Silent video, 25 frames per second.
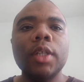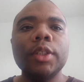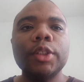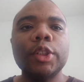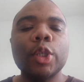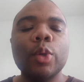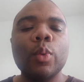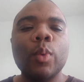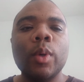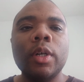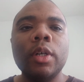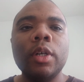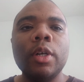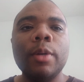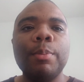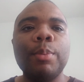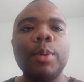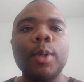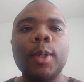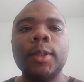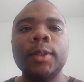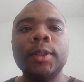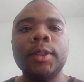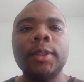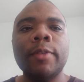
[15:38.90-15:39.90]
So, what are the
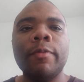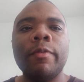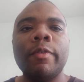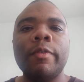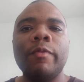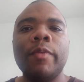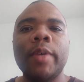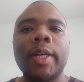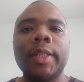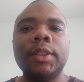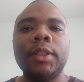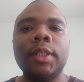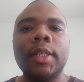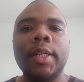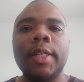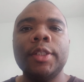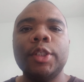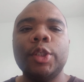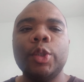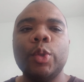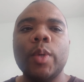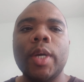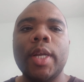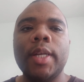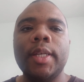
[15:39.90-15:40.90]
pros of investing
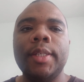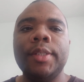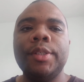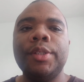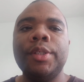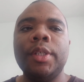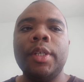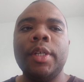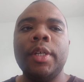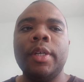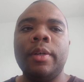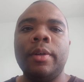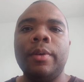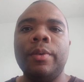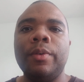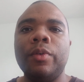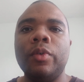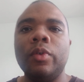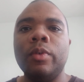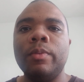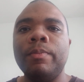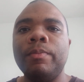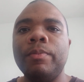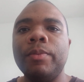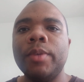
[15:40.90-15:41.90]
into an ETF?
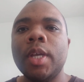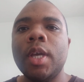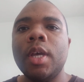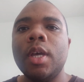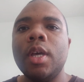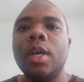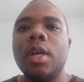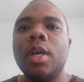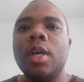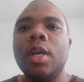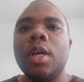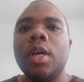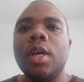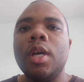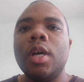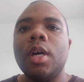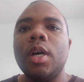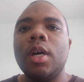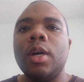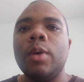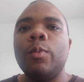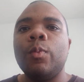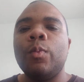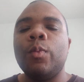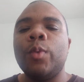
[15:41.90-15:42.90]

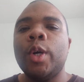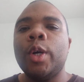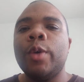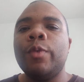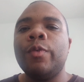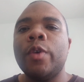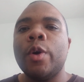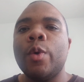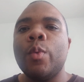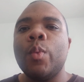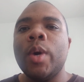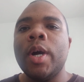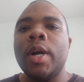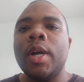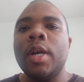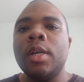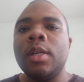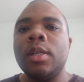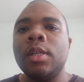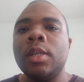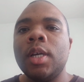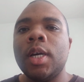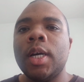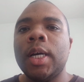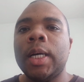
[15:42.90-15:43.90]
Well, for
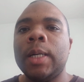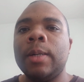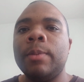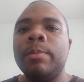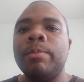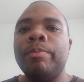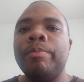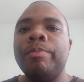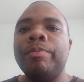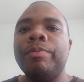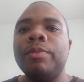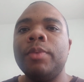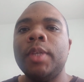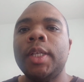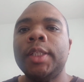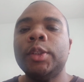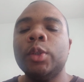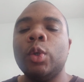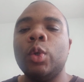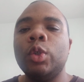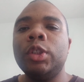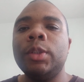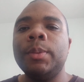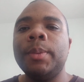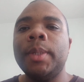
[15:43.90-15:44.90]
one, it's
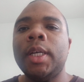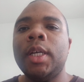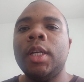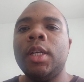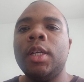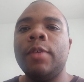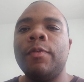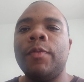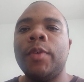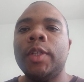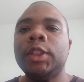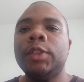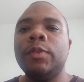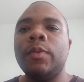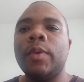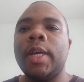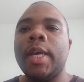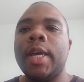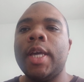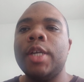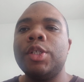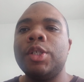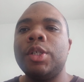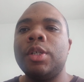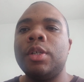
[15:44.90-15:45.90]
ultimate in
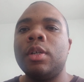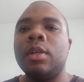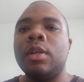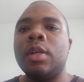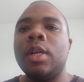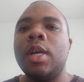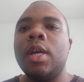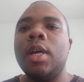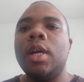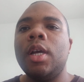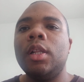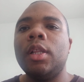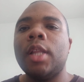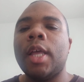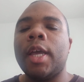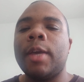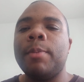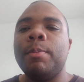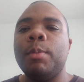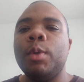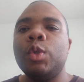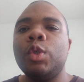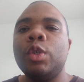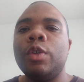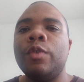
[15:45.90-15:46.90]
diversification. Like
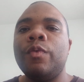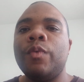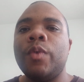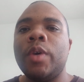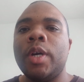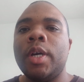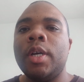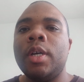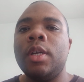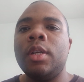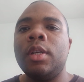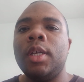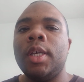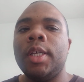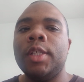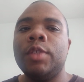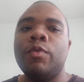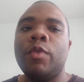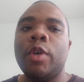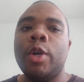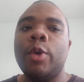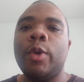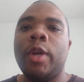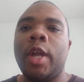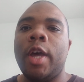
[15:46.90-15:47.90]
a mutual fund, it's
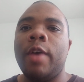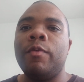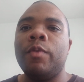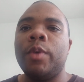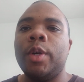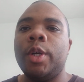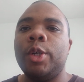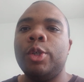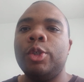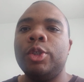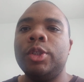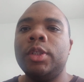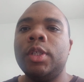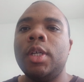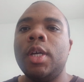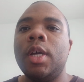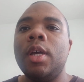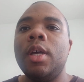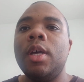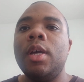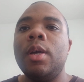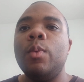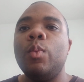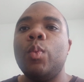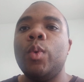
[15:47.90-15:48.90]
very diverse.
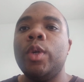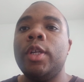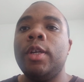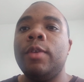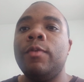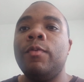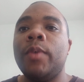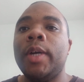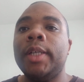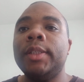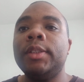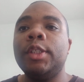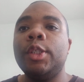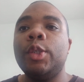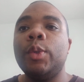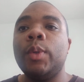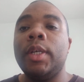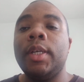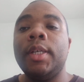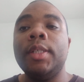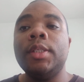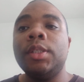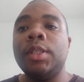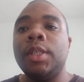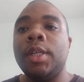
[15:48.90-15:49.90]
When you invest into
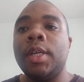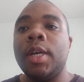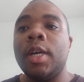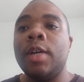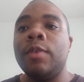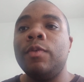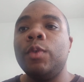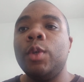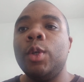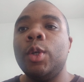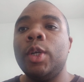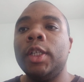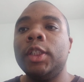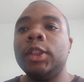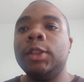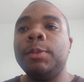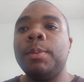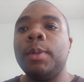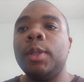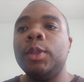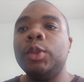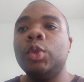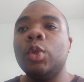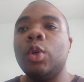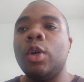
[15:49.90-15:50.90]
an ETF, you're
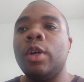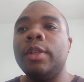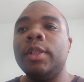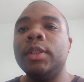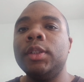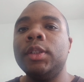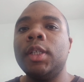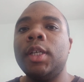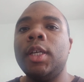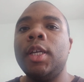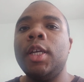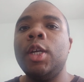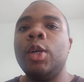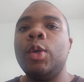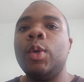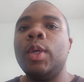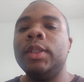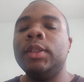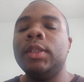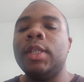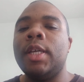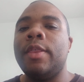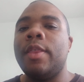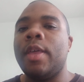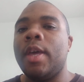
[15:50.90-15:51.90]
exposed to all the
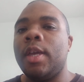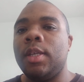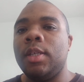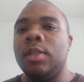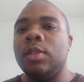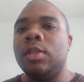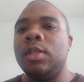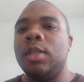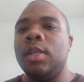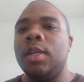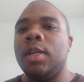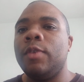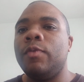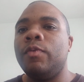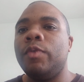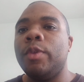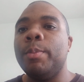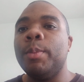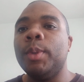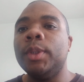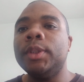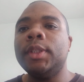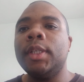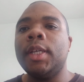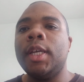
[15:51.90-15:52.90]
securities in that ETF. The
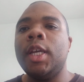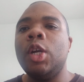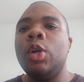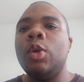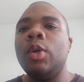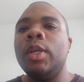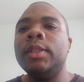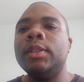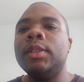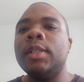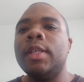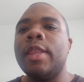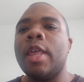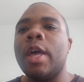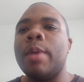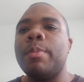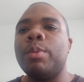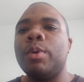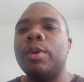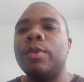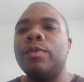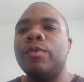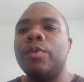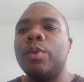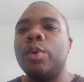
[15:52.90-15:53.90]
more securities in that
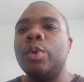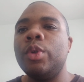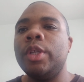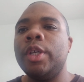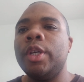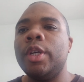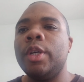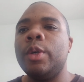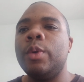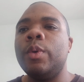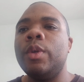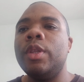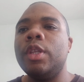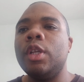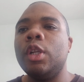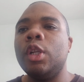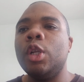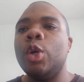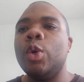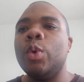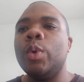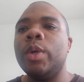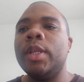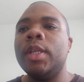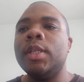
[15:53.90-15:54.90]
portfolio, the
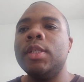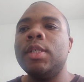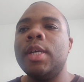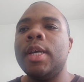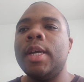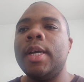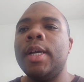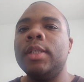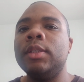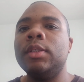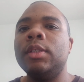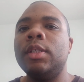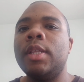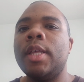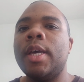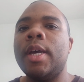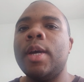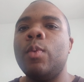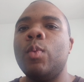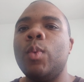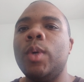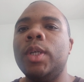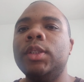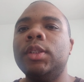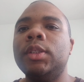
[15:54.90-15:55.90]
lower the chance
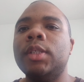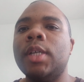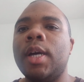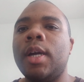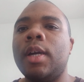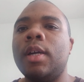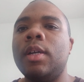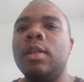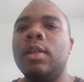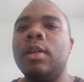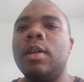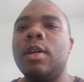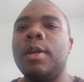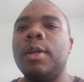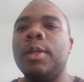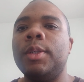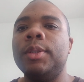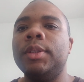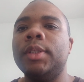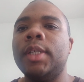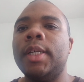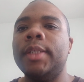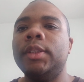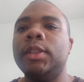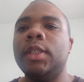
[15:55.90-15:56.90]
that one stock could
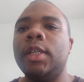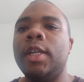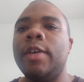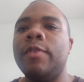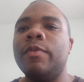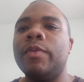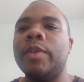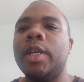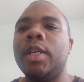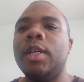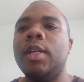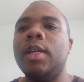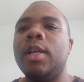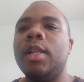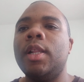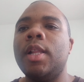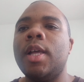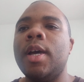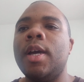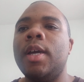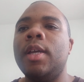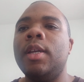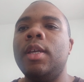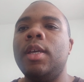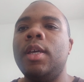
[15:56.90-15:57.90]
cause a significant
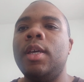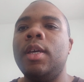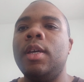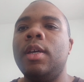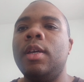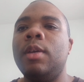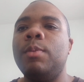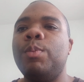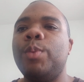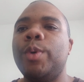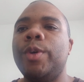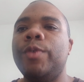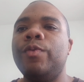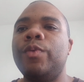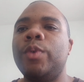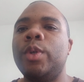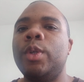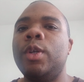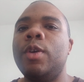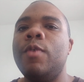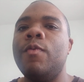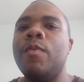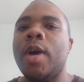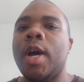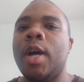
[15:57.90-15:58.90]
decline in
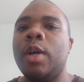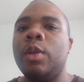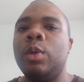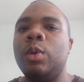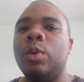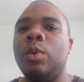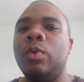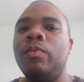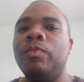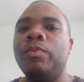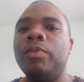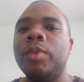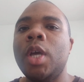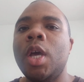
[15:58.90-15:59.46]
portfolio value.